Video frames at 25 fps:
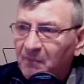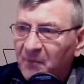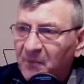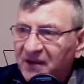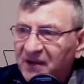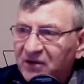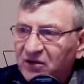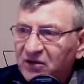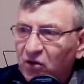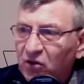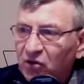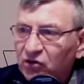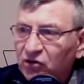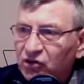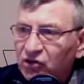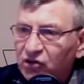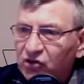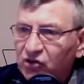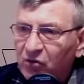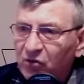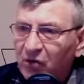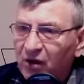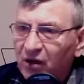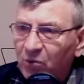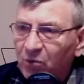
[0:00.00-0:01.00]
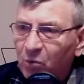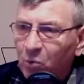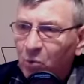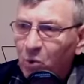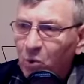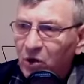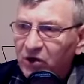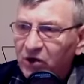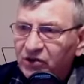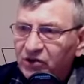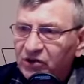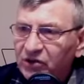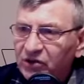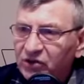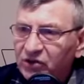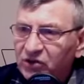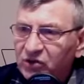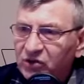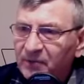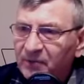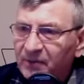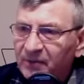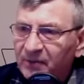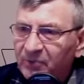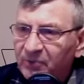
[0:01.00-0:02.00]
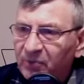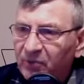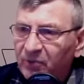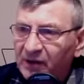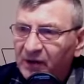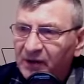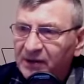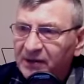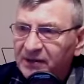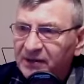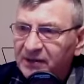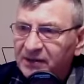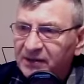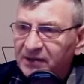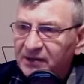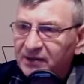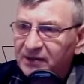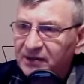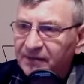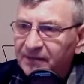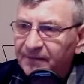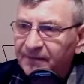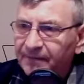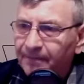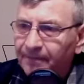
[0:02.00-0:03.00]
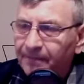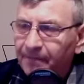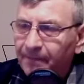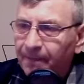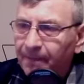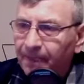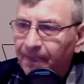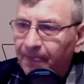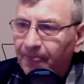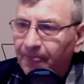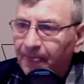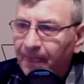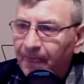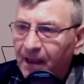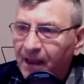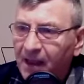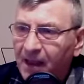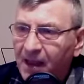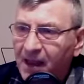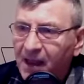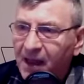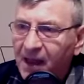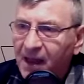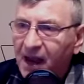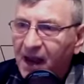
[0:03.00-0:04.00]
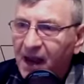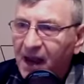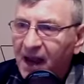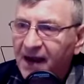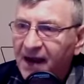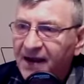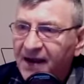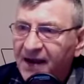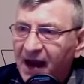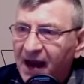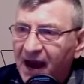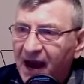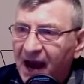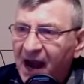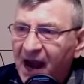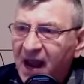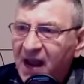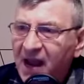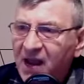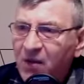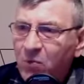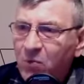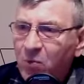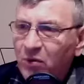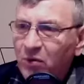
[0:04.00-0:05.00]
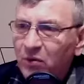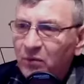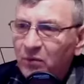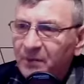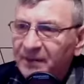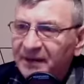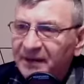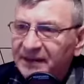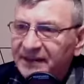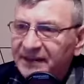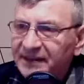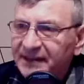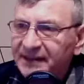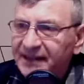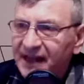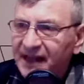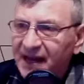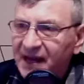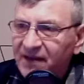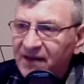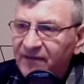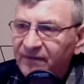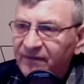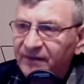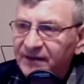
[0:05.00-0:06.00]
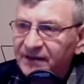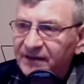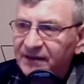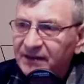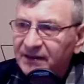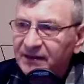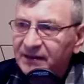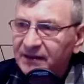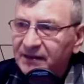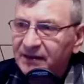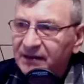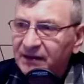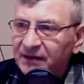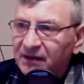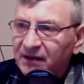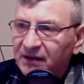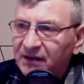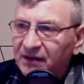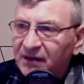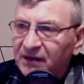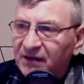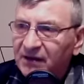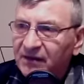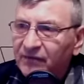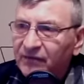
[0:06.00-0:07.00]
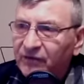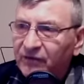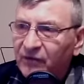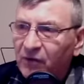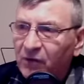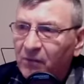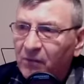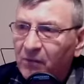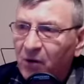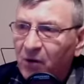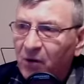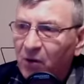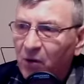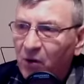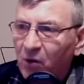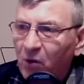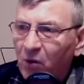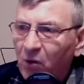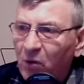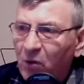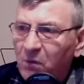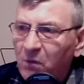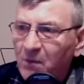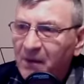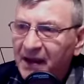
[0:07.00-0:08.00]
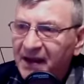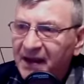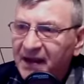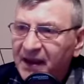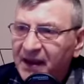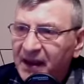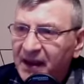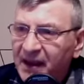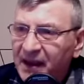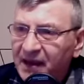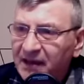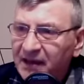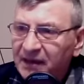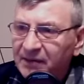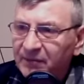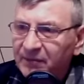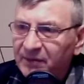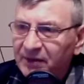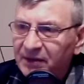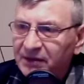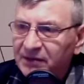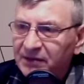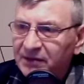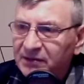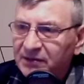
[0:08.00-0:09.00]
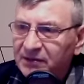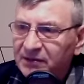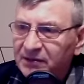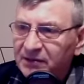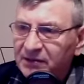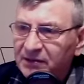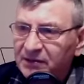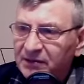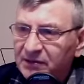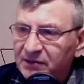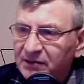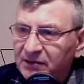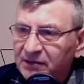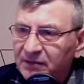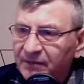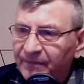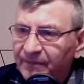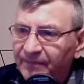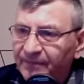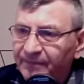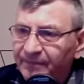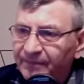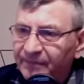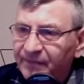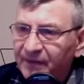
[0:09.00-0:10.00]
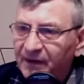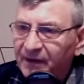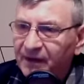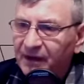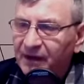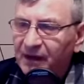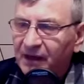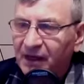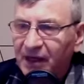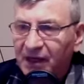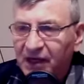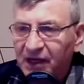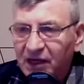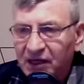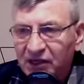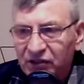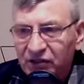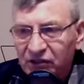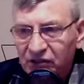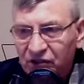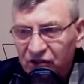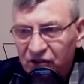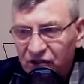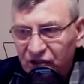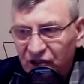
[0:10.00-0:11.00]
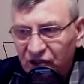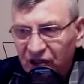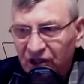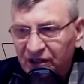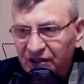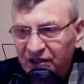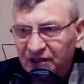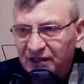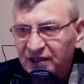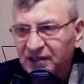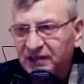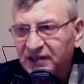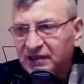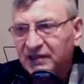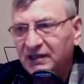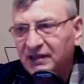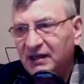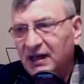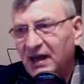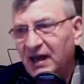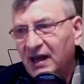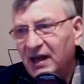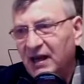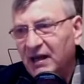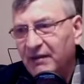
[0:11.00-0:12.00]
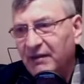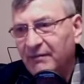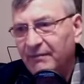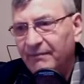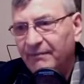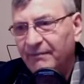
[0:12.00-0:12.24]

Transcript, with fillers: because you are worthy to be praised, and I will be saved from all my enemies. In Jesus' name.